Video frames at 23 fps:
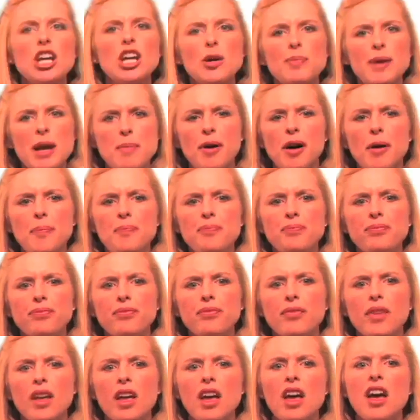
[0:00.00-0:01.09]
You know, people,
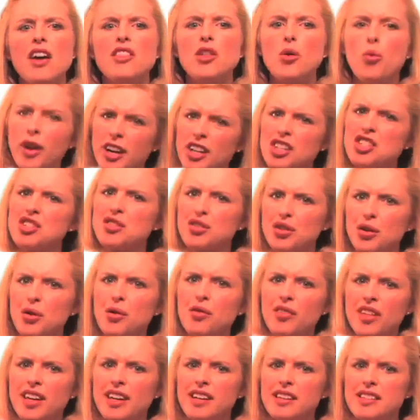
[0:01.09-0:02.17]
the weird
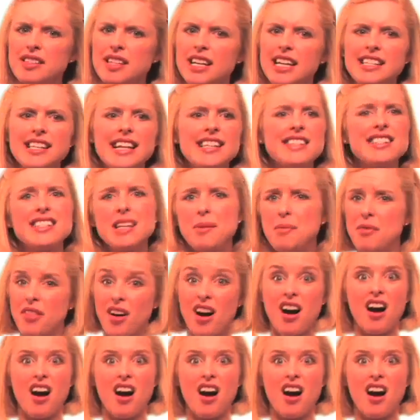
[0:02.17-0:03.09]
truth is that some of the